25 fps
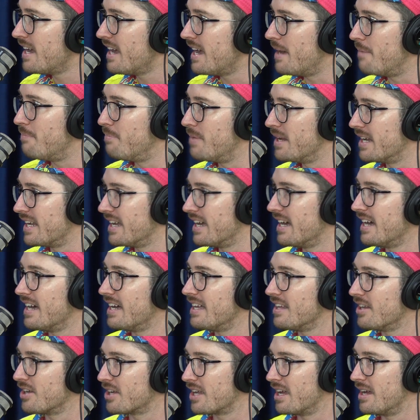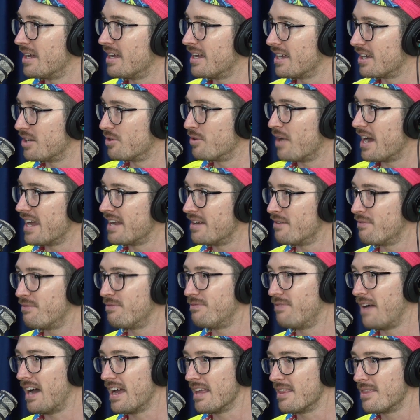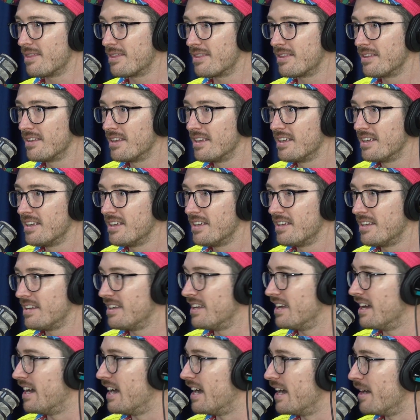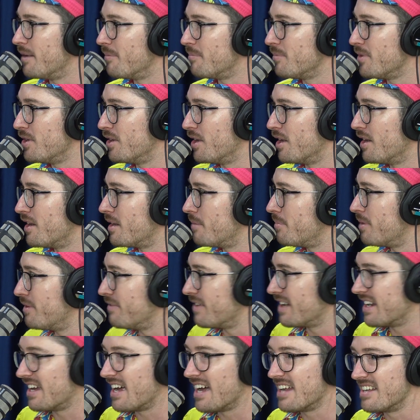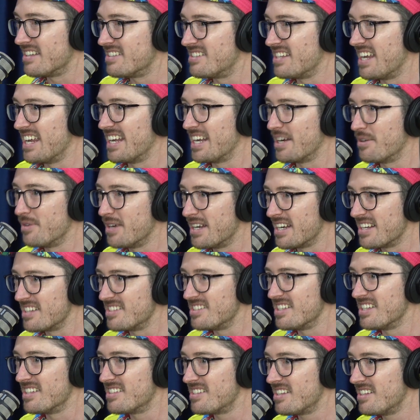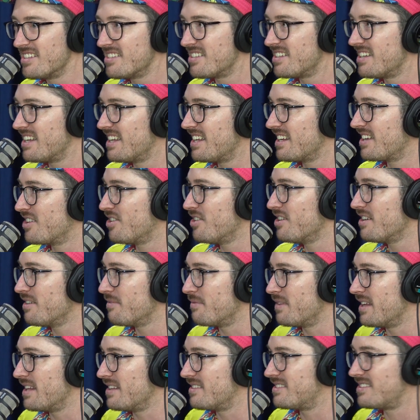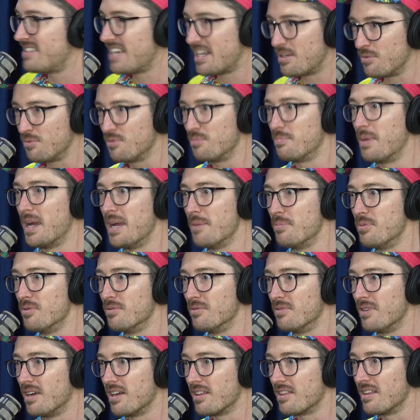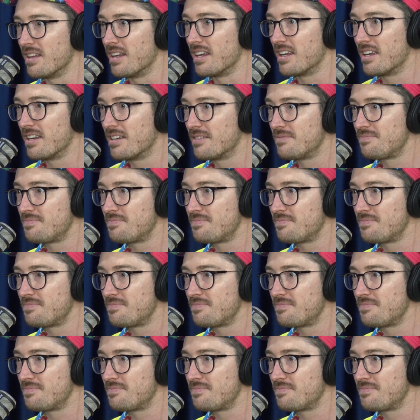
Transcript: a bigger, like a greater faith. And a bit of an understanding around existence, and it settles people, I think.